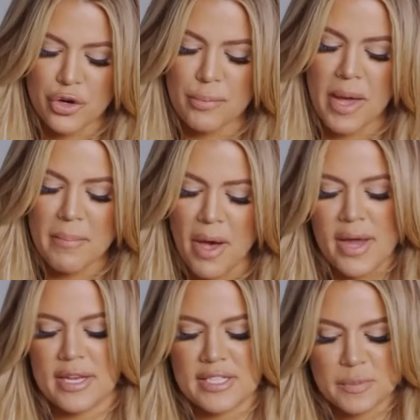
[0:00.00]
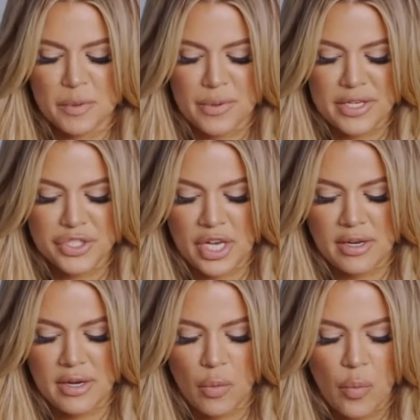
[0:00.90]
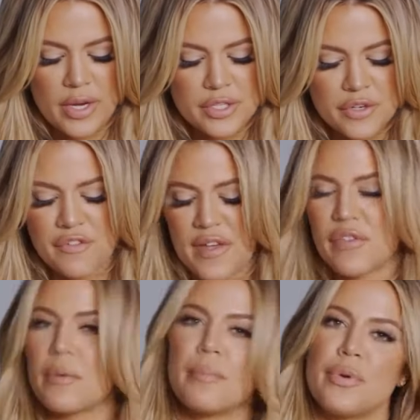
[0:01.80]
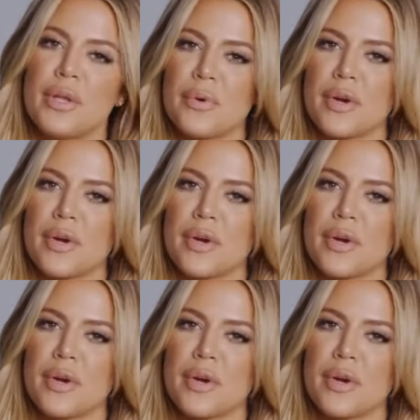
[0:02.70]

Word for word: You're my body inspiration. What is your favorite booty